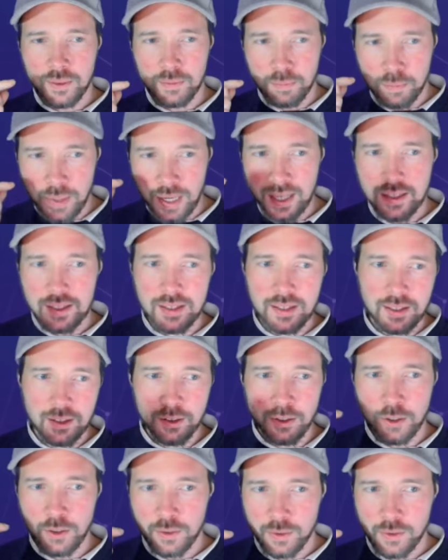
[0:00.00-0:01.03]
best,
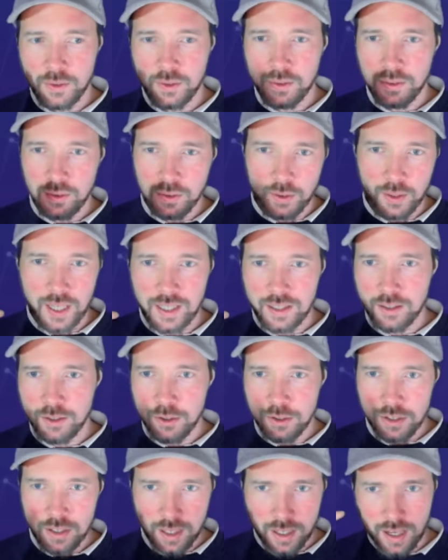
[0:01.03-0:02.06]
you get to
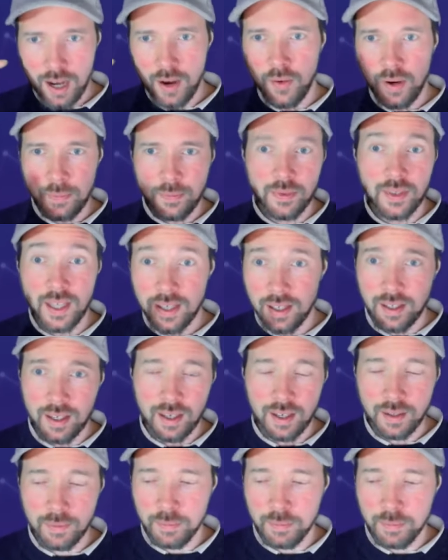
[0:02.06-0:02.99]
see how I'm thinking.